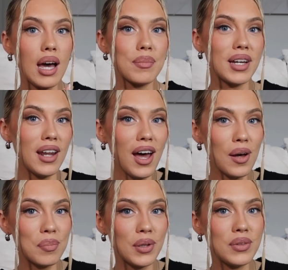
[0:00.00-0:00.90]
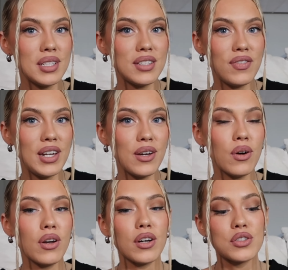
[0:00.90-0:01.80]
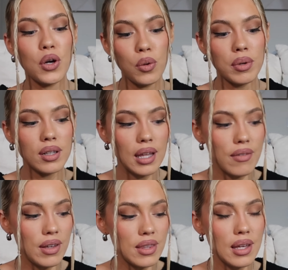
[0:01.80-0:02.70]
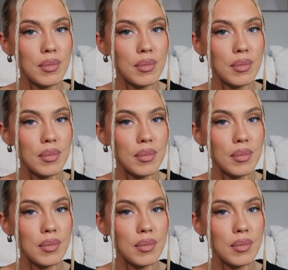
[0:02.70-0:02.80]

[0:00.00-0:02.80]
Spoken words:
I'm gonna upload this video on October 11th.